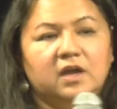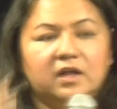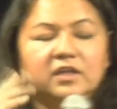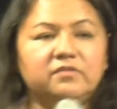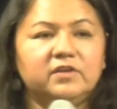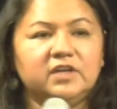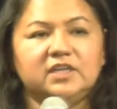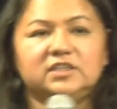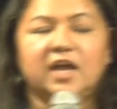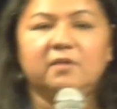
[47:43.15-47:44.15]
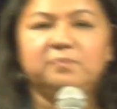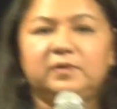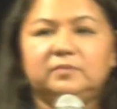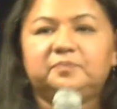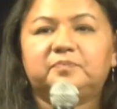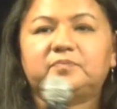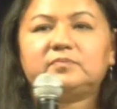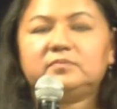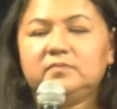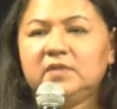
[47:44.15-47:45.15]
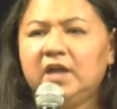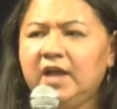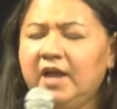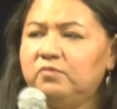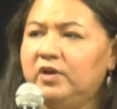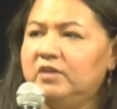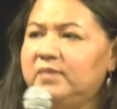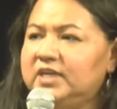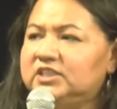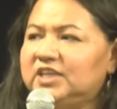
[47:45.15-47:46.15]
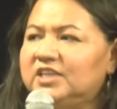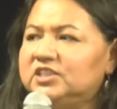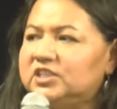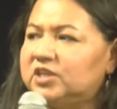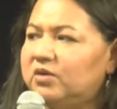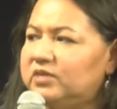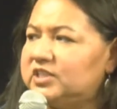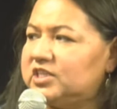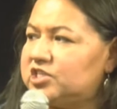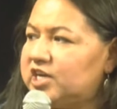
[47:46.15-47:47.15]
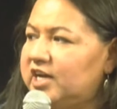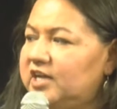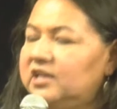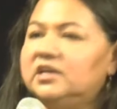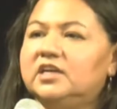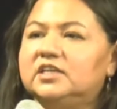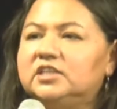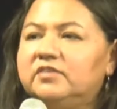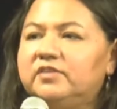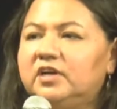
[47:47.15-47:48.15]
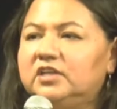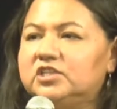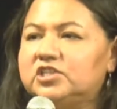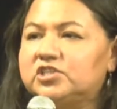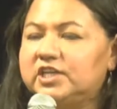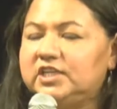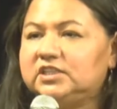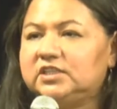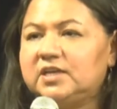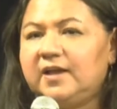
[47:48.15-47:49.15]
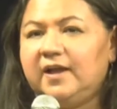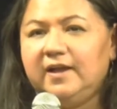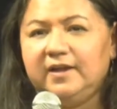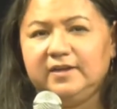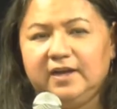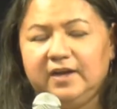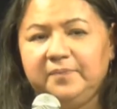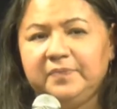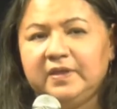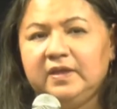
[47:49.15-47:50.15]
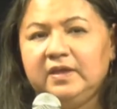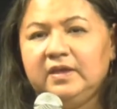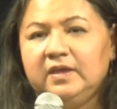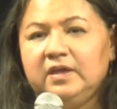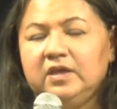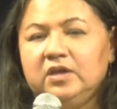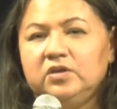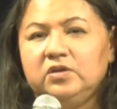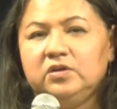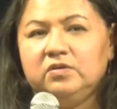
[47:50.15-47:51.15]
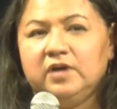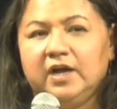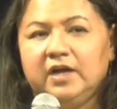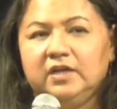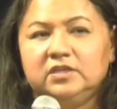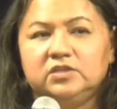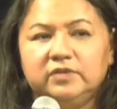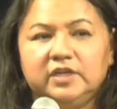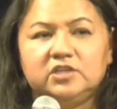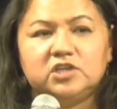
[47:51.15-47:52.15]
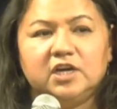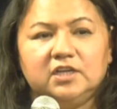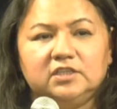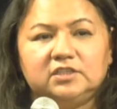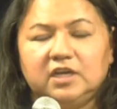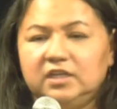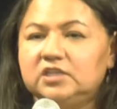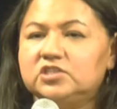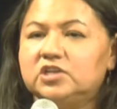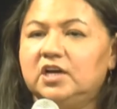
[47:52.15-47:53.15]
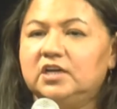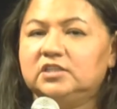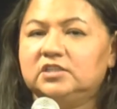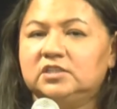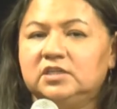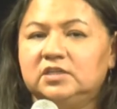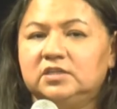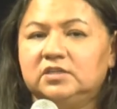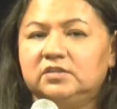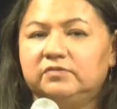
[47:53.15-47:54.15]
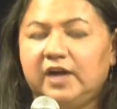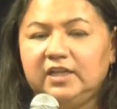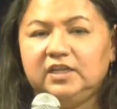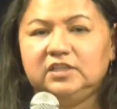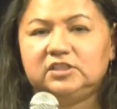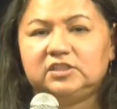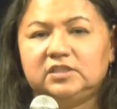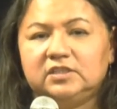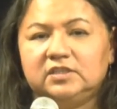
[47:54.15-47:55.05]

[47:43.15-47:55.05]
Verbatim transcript: I'll give you an example. I had one of my sons, he's always in jail, he's living on the streets, and, um, you know, uh, doing drugs, selling drugs, violence.